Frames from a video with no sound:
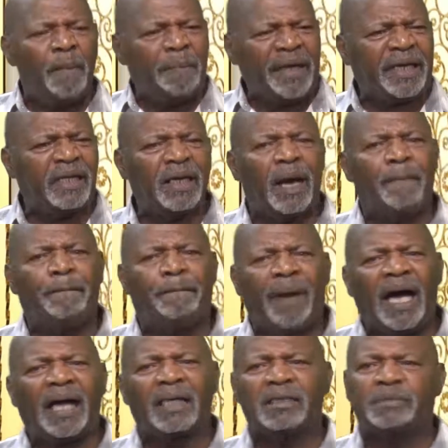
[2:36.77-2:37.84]
picking up
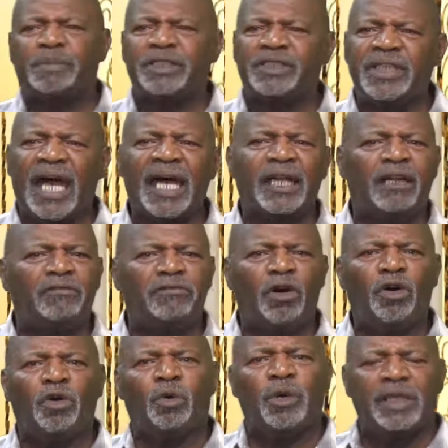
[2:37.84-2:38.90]
bottles beside the
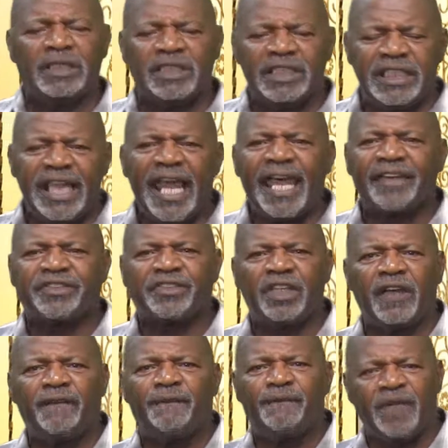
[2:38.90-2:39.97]
road with his
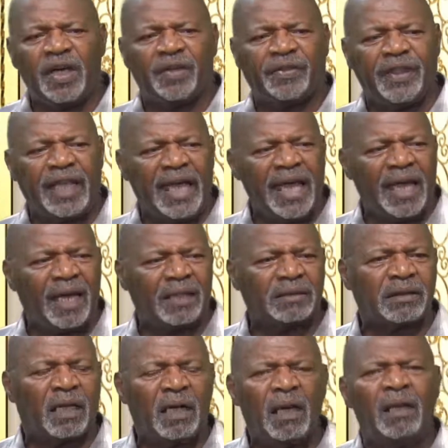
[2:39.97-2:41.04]
nasty, filthy hands.